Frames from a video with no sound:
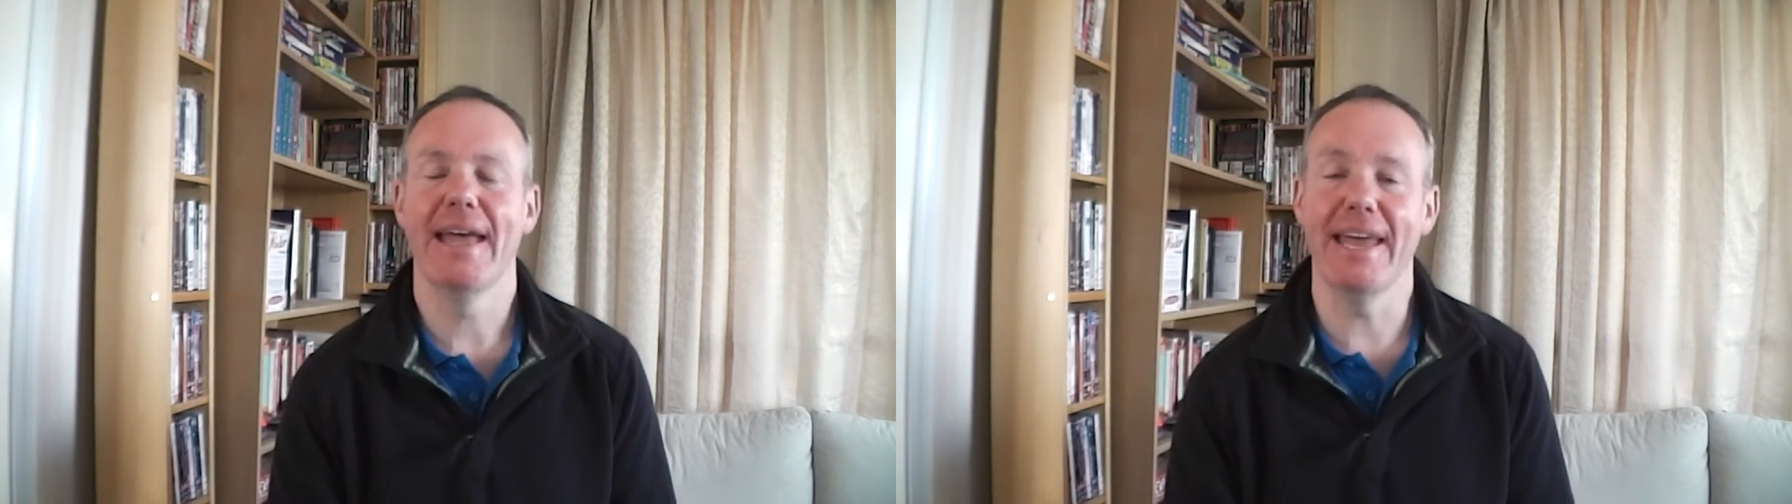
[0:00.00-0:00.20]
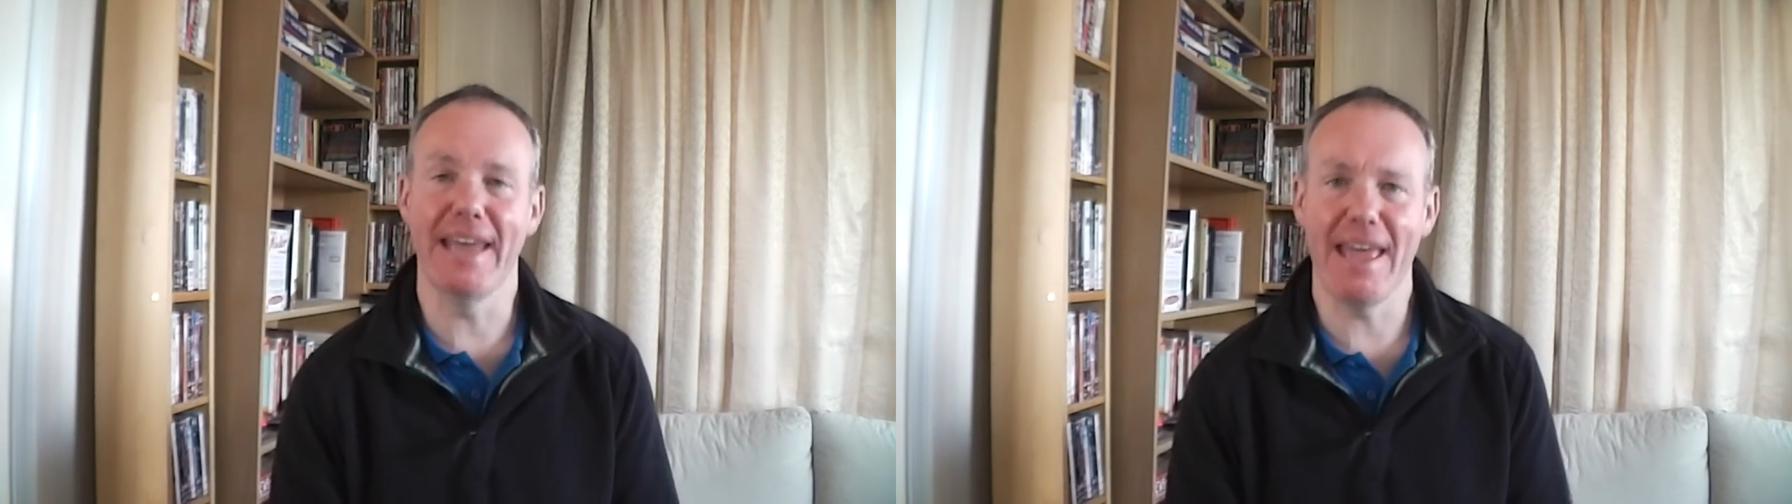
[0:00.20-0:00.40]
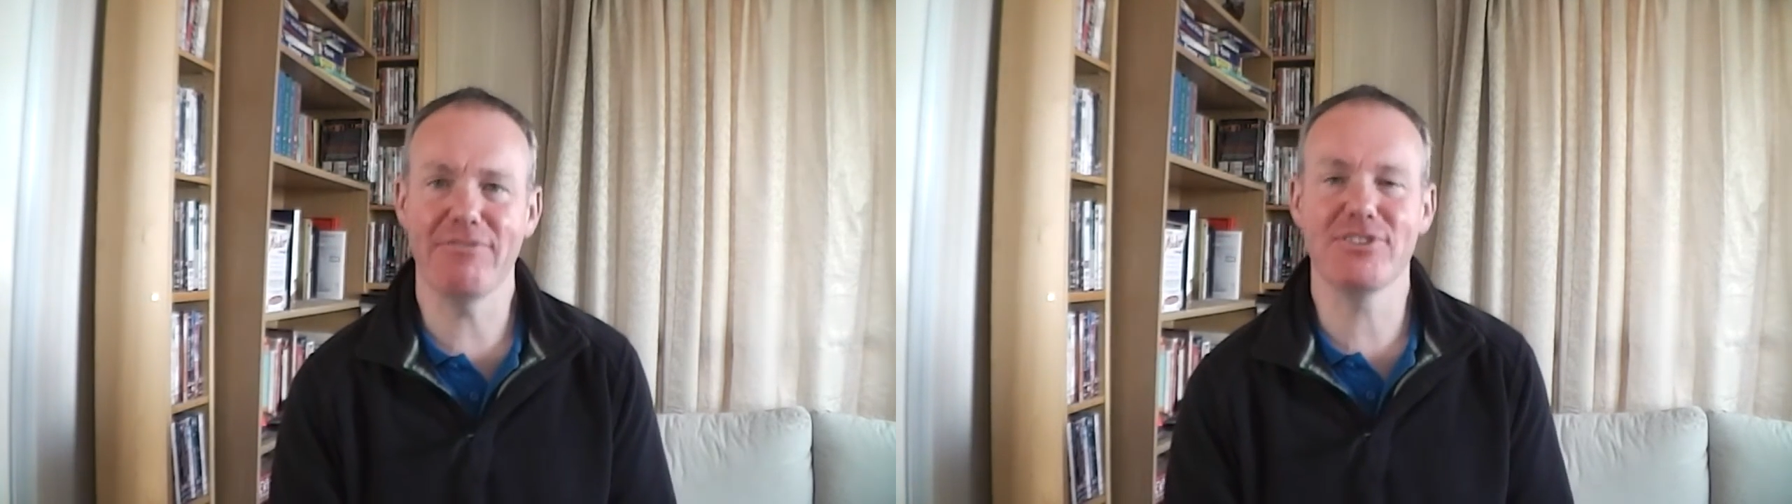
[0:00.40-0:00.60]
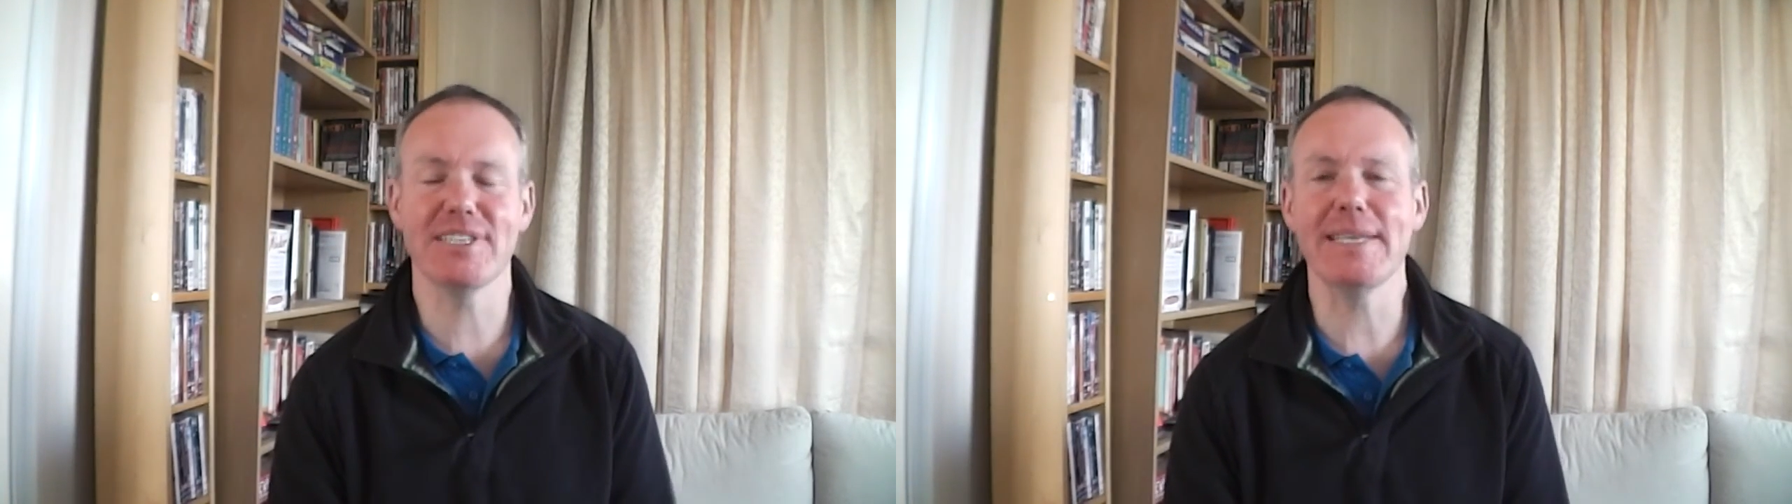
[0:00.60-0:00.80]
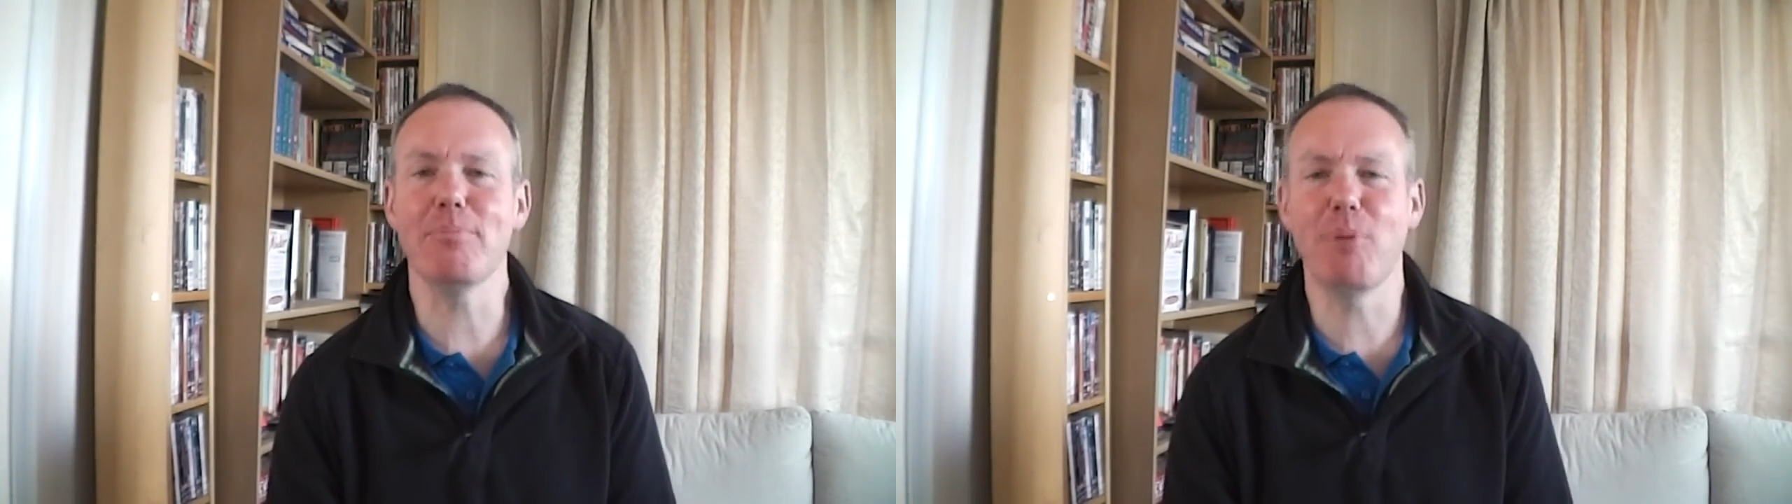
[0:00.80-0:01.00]
an
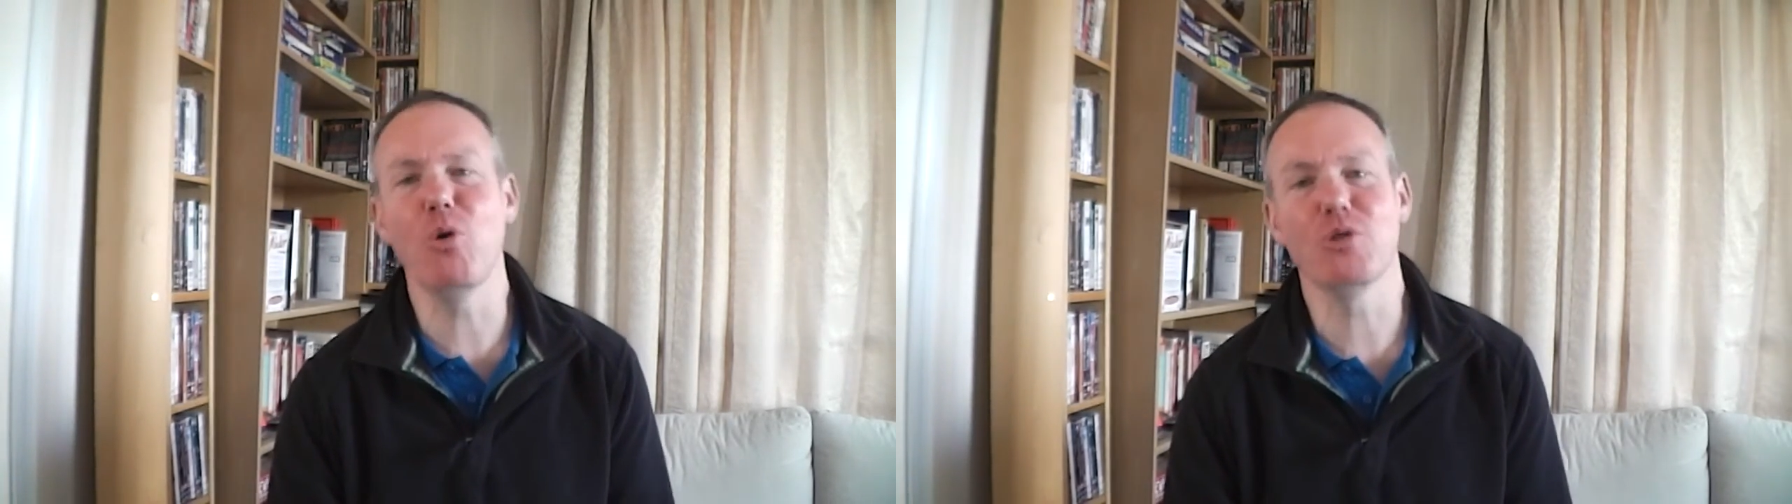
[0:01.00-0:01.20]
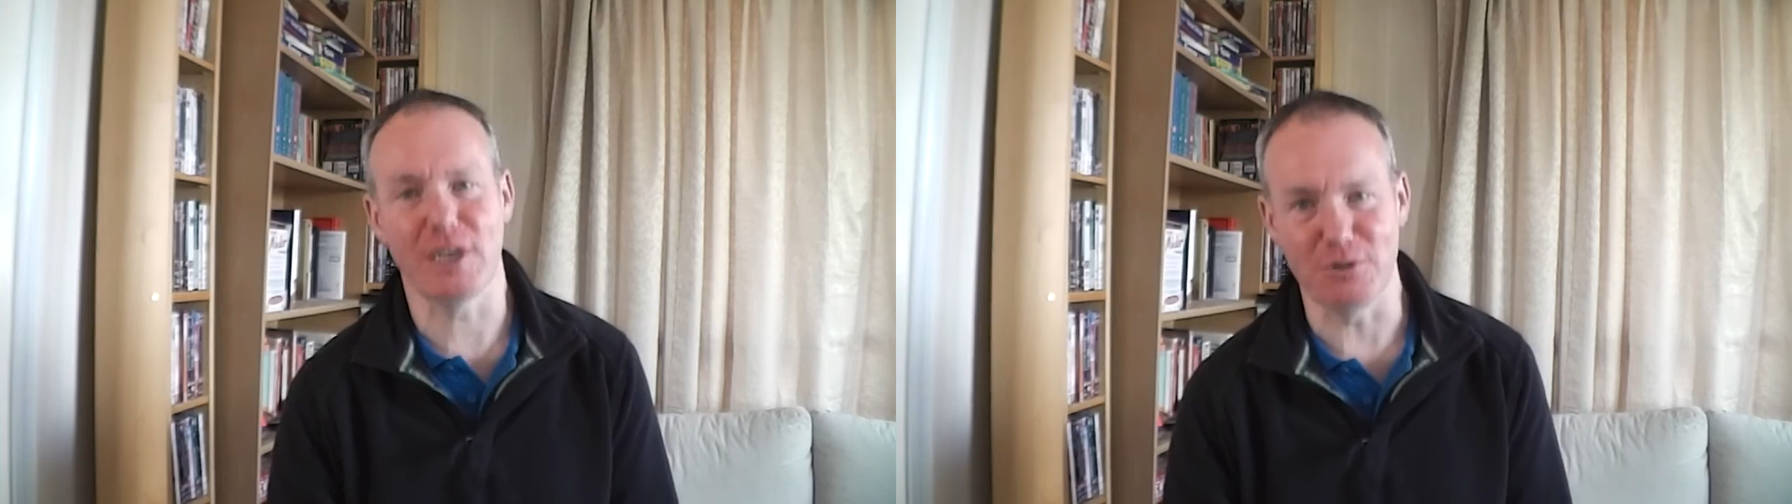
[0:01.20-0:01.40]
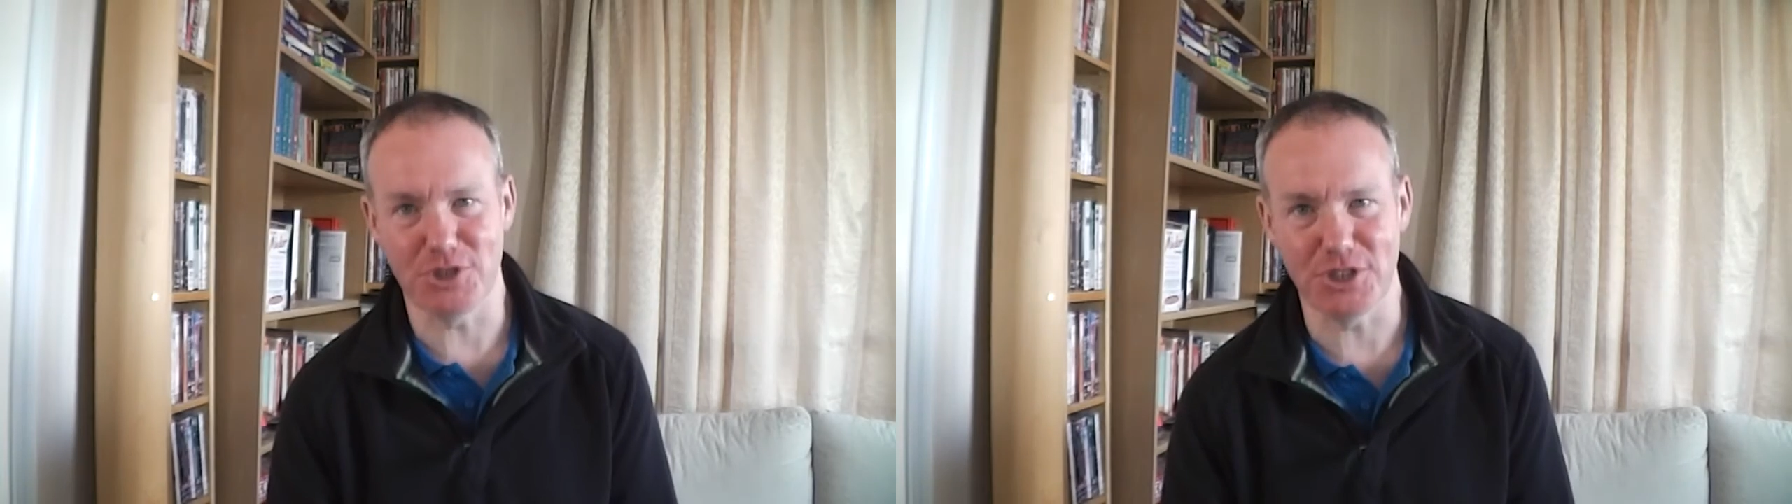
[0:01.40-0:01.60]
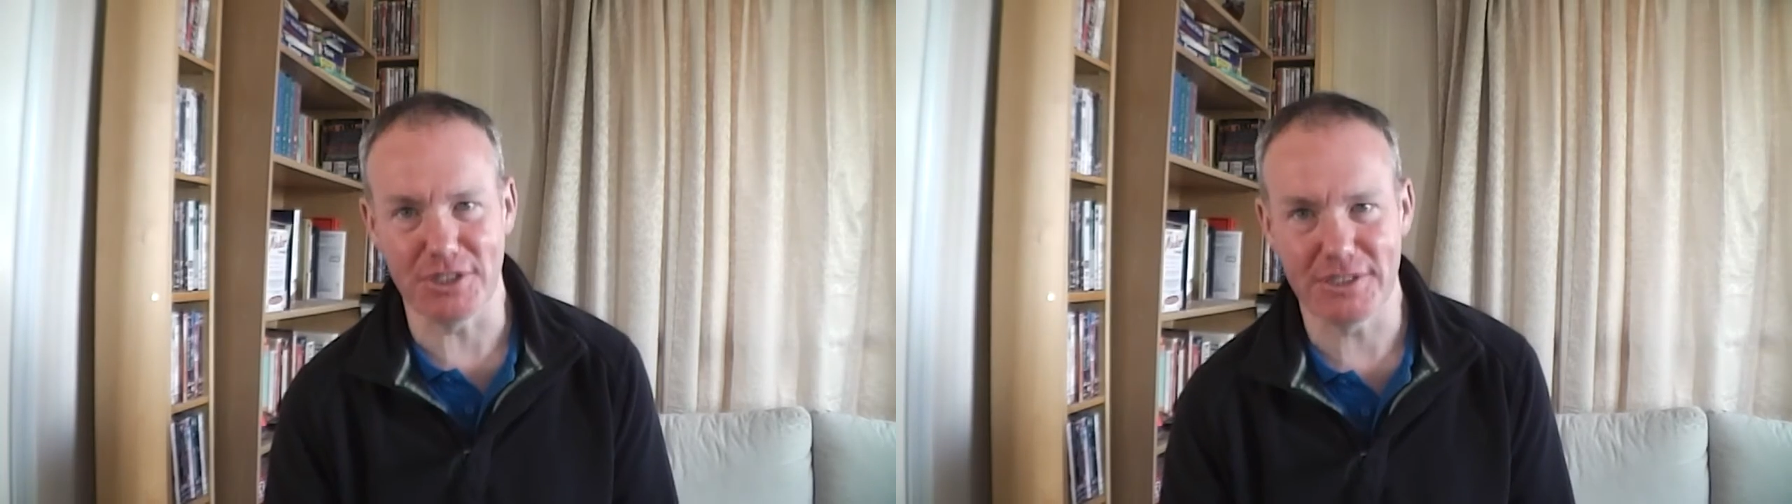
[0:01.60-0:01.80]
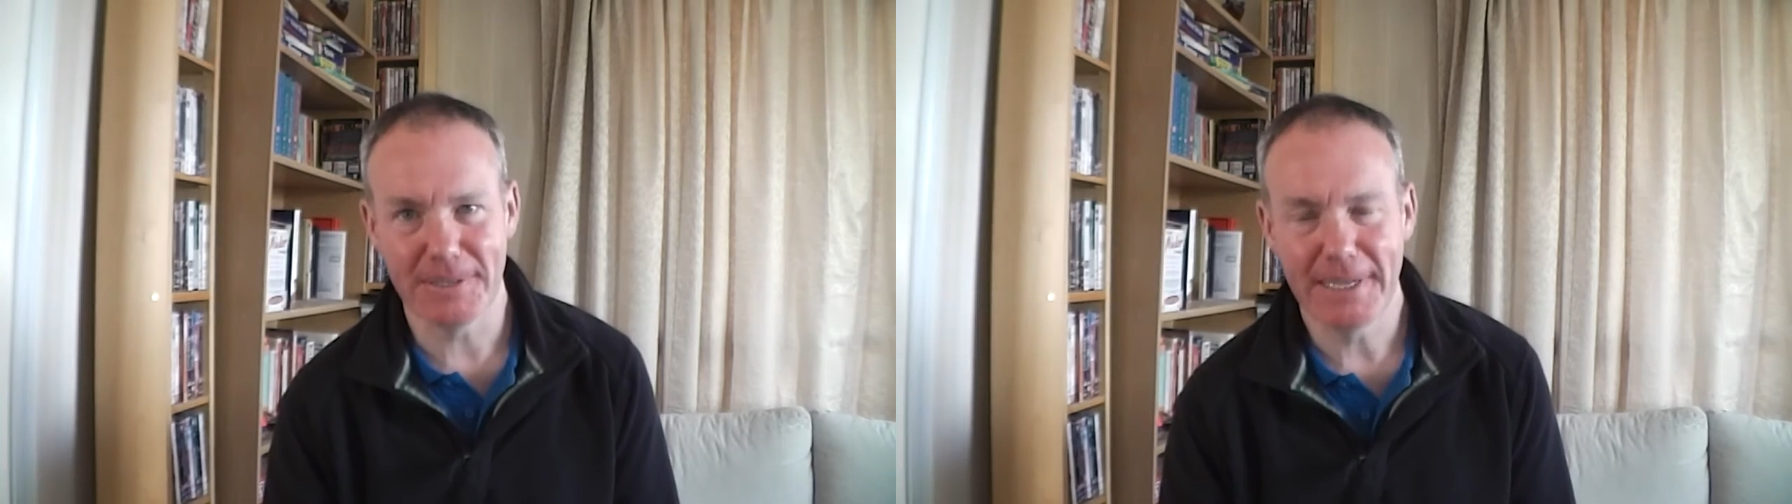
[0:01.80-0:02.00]
FC Porto
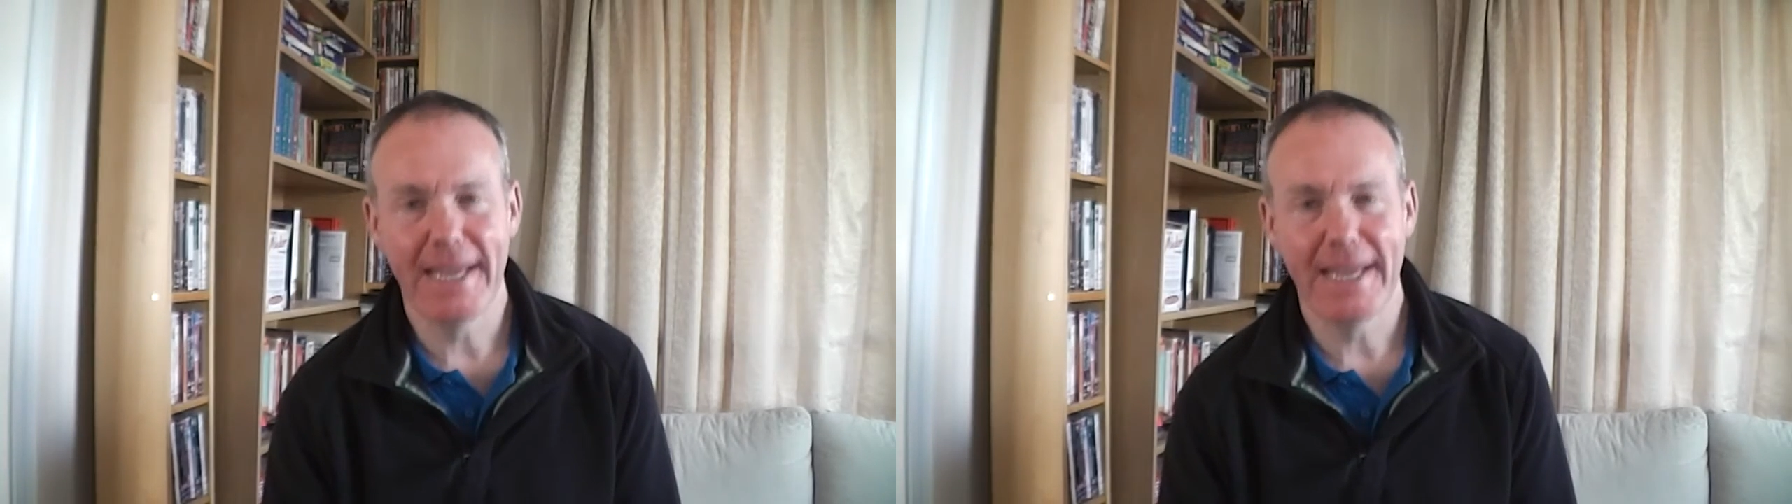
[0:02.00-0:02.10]
shirt.